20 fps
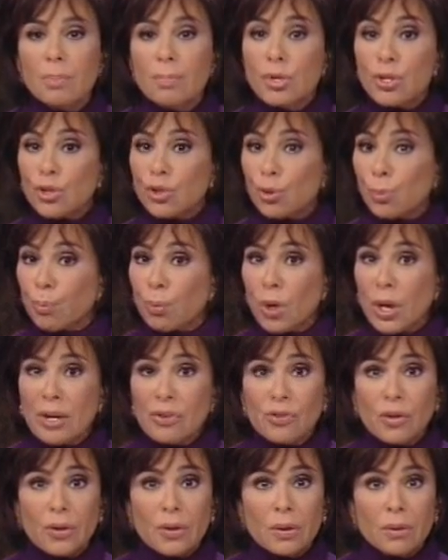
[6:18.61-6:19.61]
Mr.
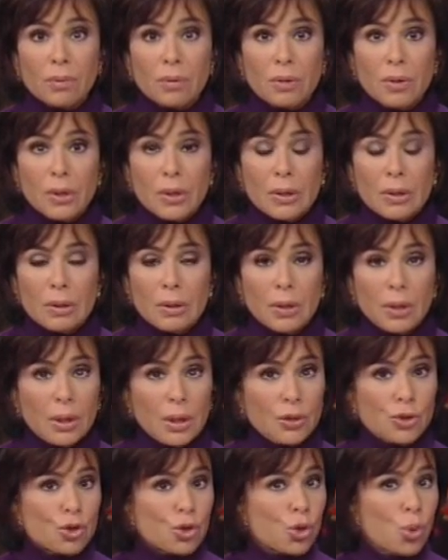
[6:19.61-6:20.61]
President,
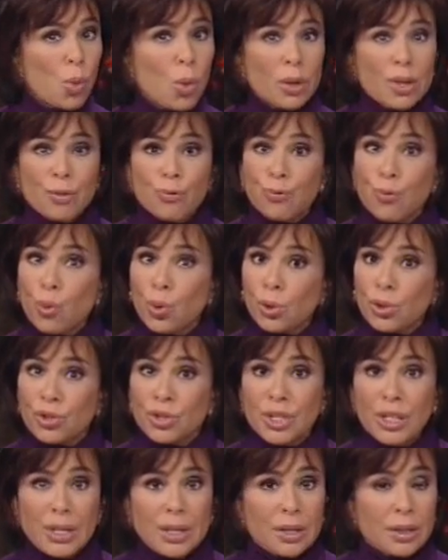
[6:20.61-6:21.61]
it's
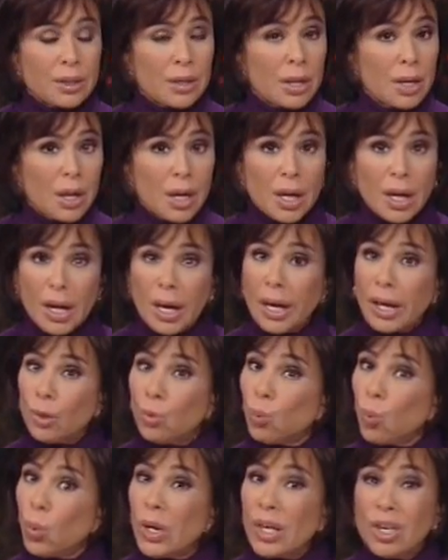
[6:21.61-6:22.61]
2014,
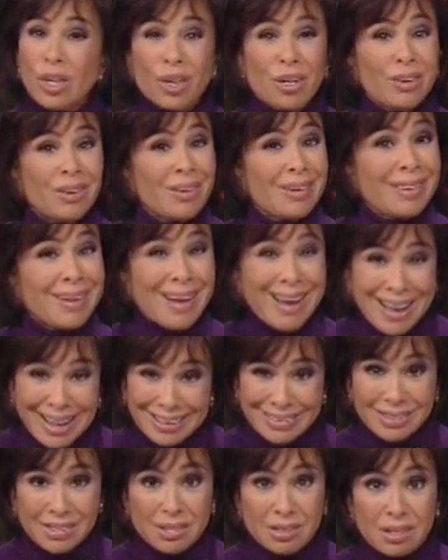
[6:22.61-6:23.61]
and we are
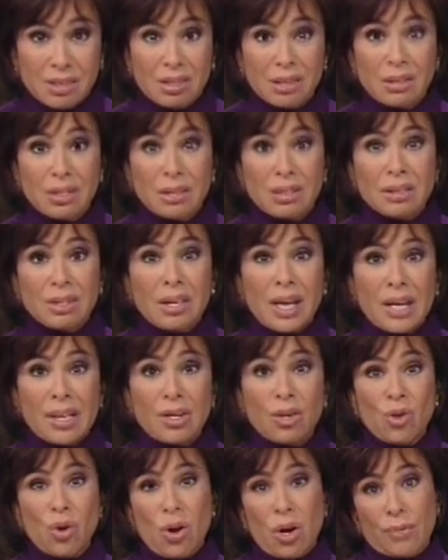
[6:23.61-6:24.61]
not
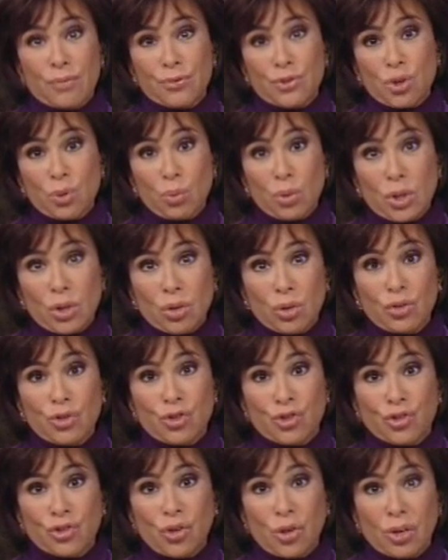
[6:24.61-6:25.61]
getting off to a good
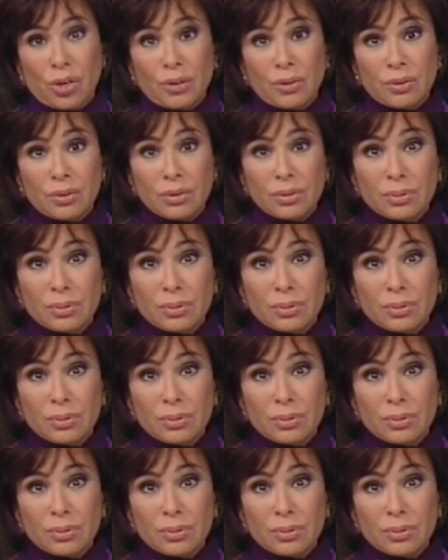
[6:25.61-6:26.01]
start.